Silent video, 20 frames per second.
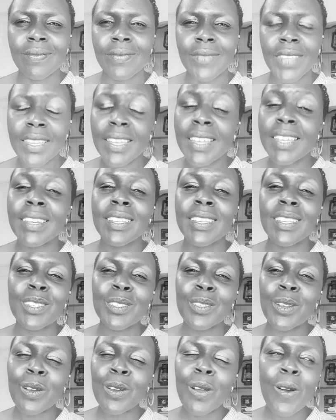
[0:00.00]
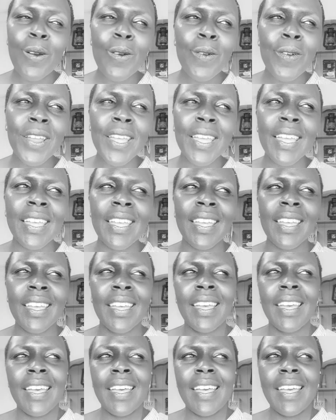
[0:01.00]
in His glory.
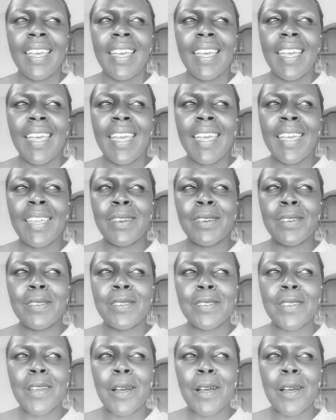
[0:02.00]
And